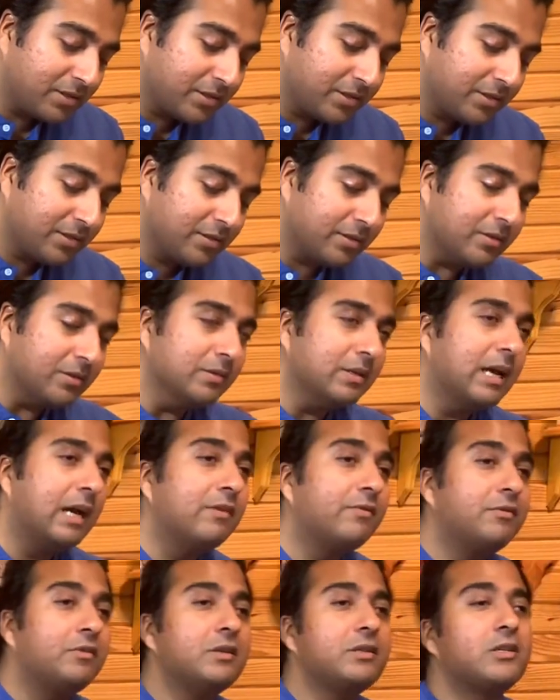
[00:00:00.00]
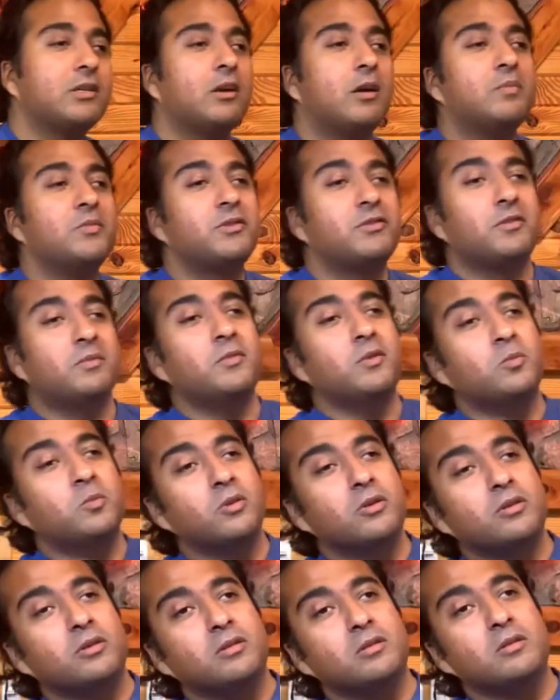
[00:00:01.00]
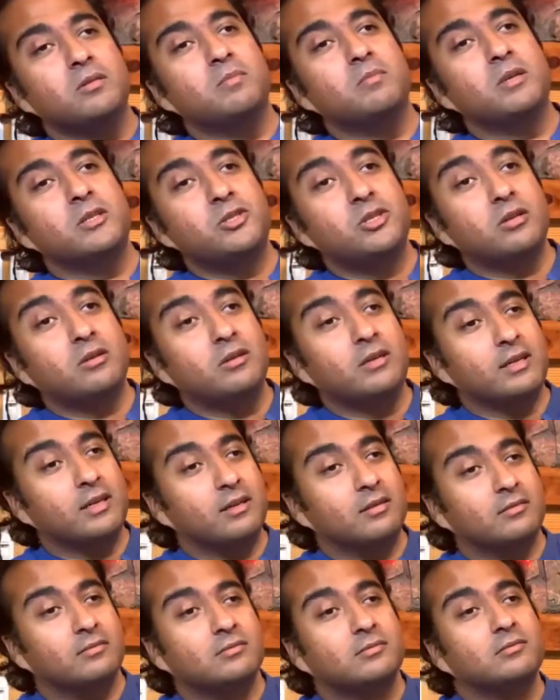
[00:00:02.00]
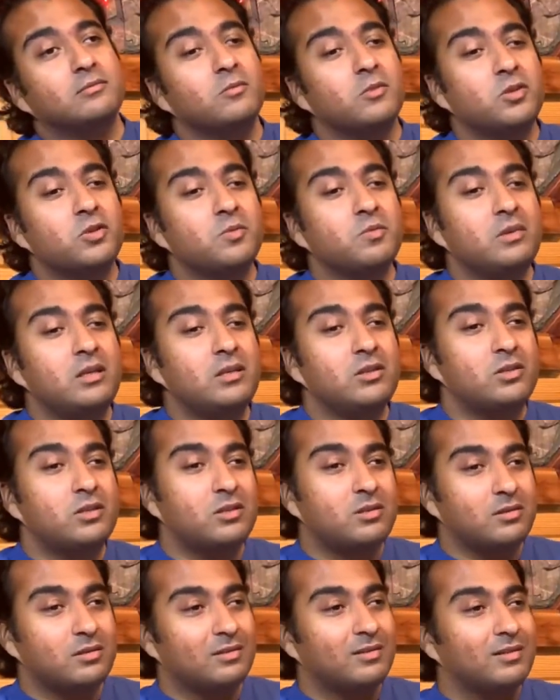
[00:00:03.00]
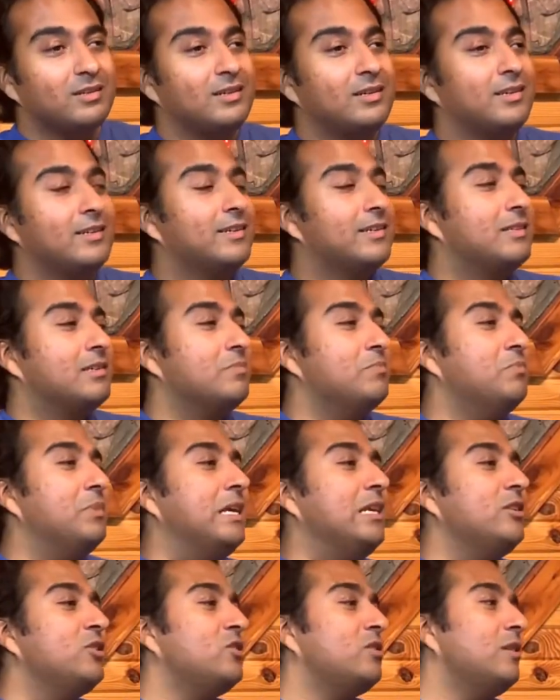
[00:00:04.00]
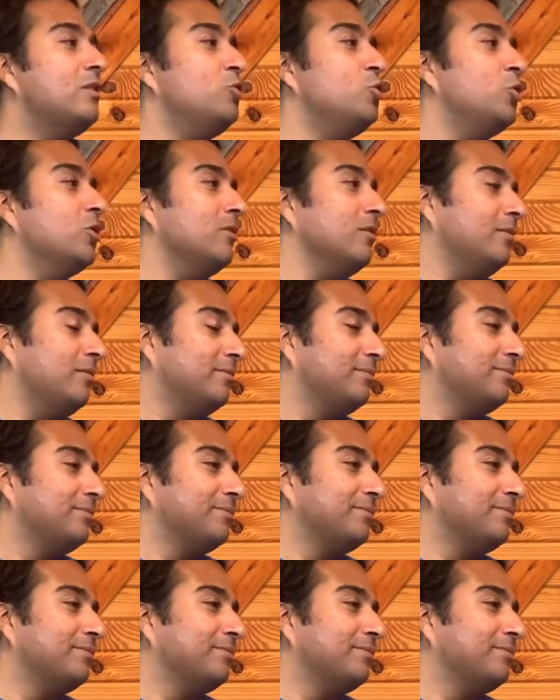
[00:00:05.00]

So avarice comes from the word macharya, which means being stingy,